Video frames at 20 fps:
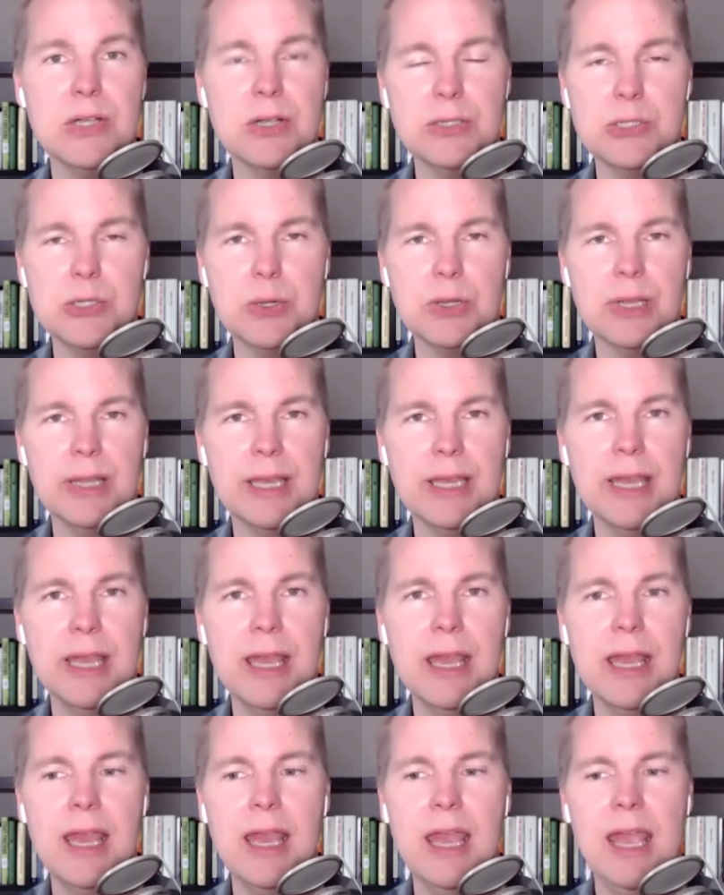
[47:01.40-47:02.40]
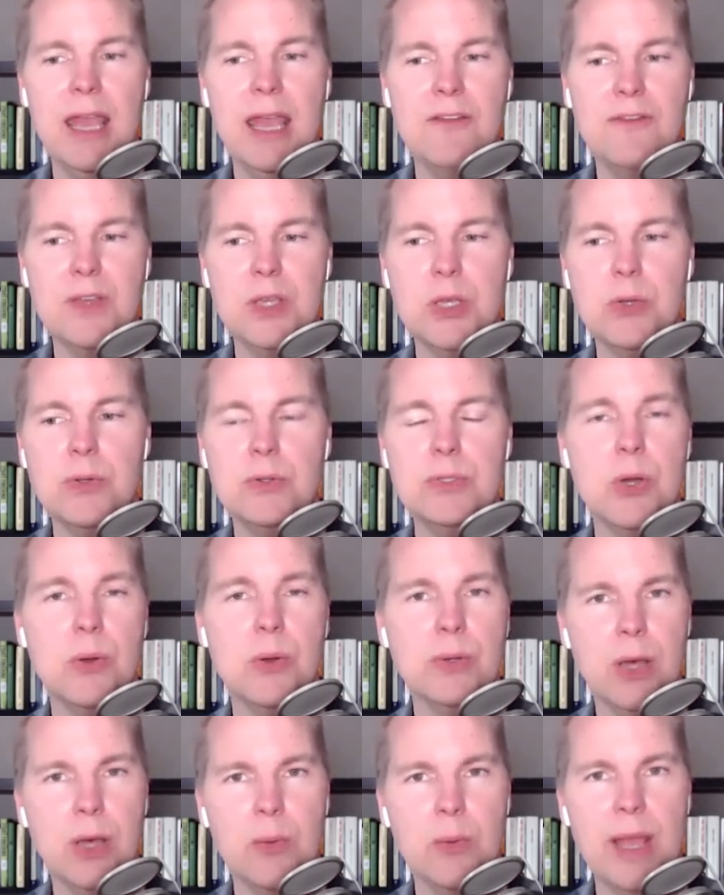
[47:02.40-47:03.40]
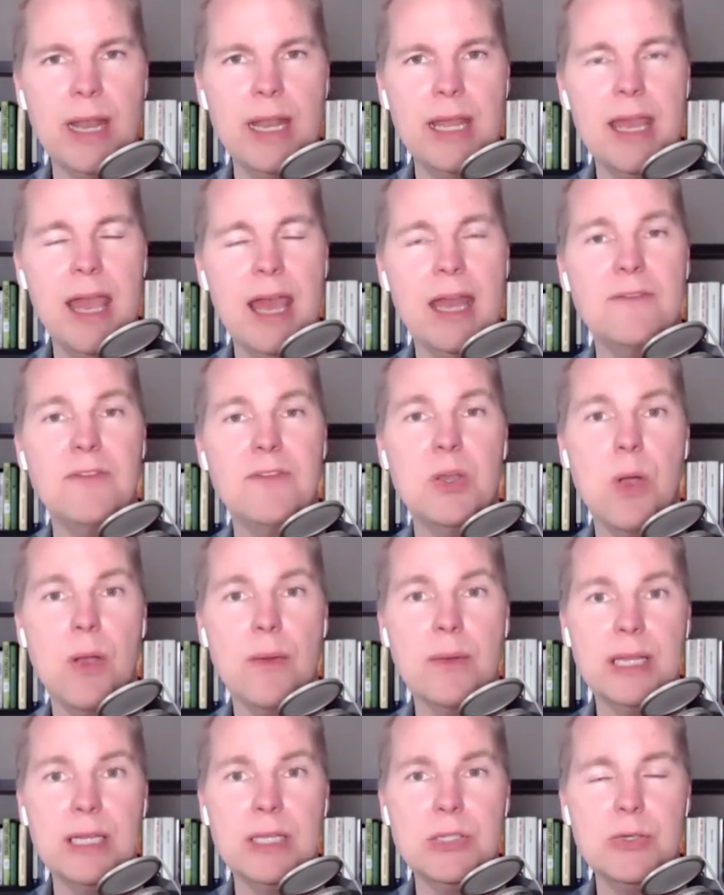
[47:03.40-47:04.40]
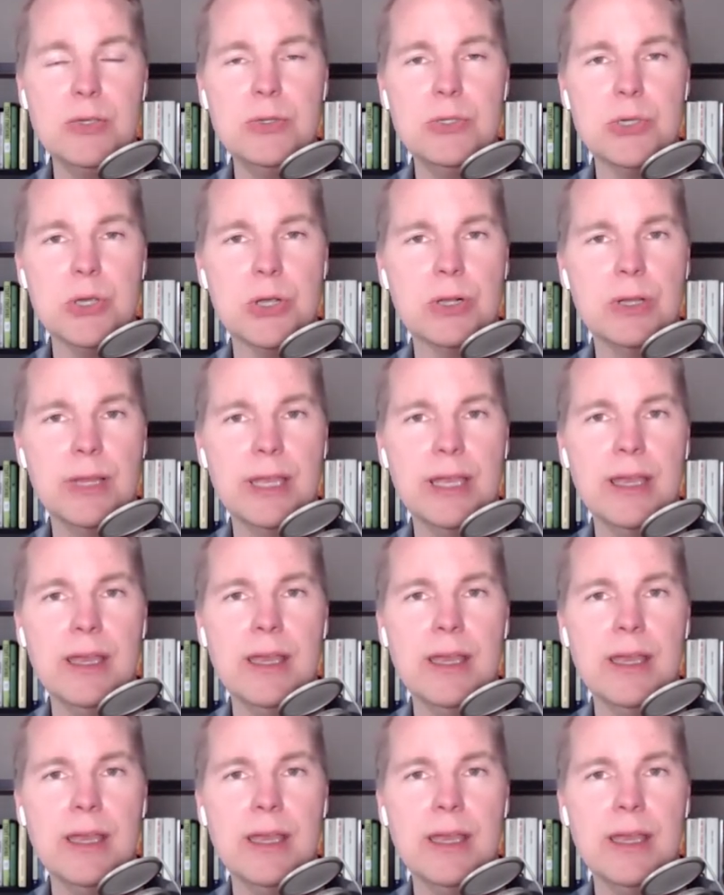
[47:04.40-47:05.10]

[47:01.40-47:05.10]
journaling if you don't already. And if you already do journal,